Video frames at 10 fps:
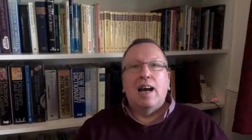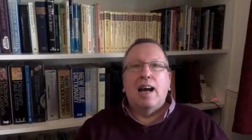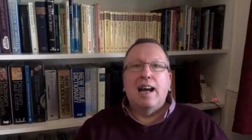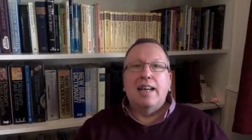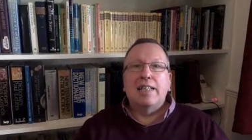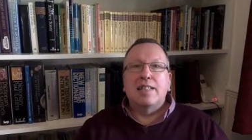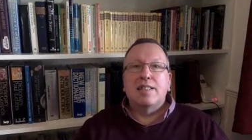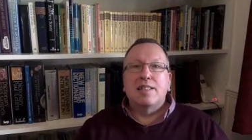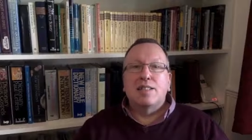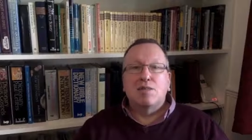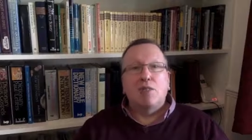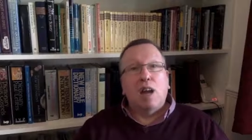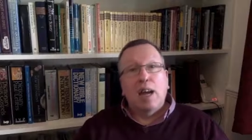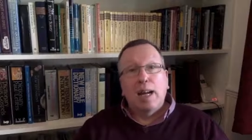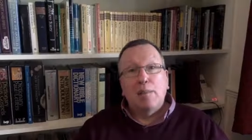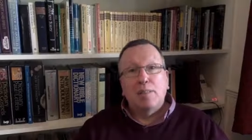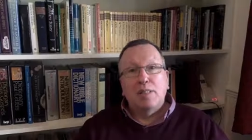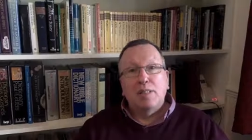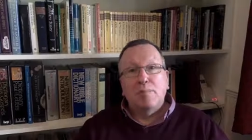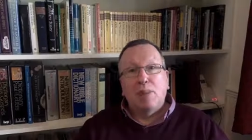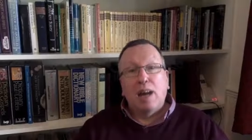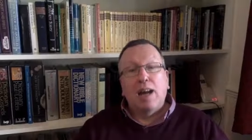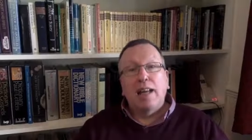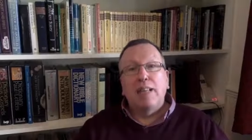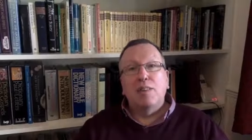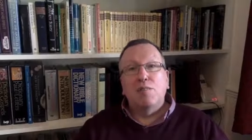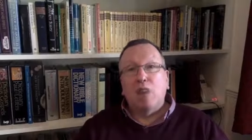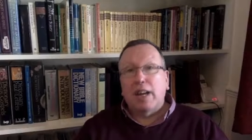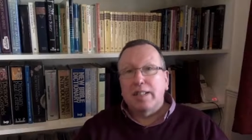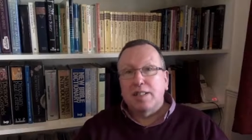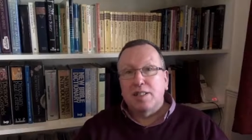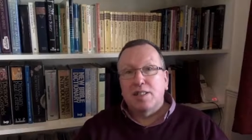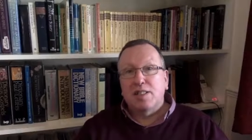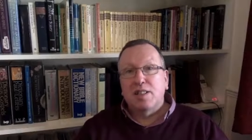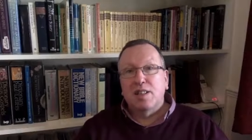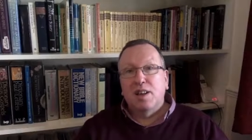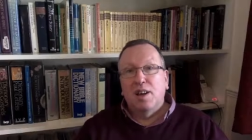as described by the writers